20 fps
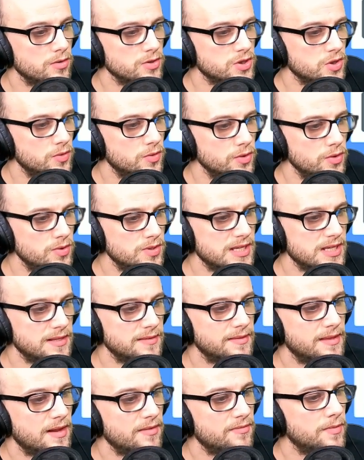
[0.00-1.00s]
use in
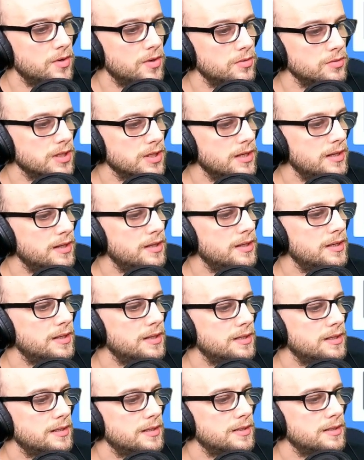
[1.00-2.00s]
dev mode
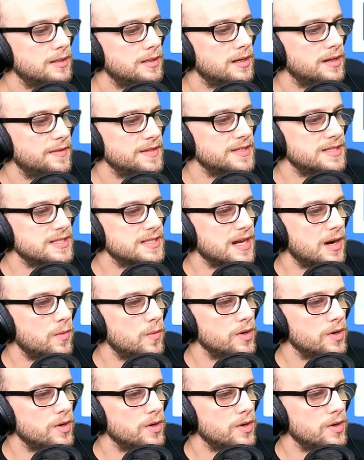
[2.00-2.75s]
and this is how we're going